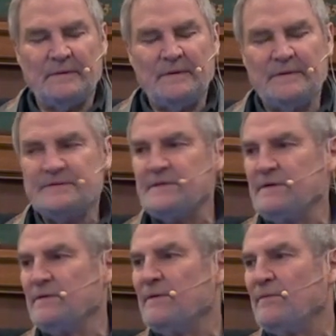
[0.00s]
It's
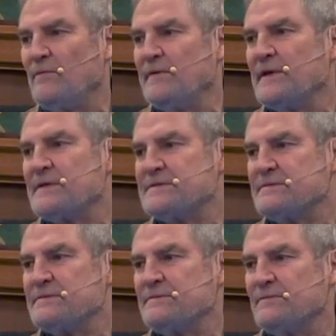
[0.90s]
here with
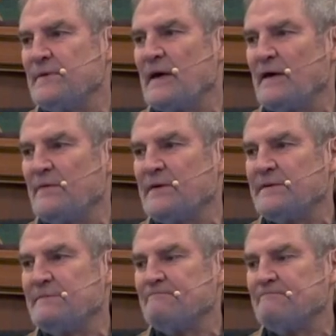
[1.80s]
us, we are it.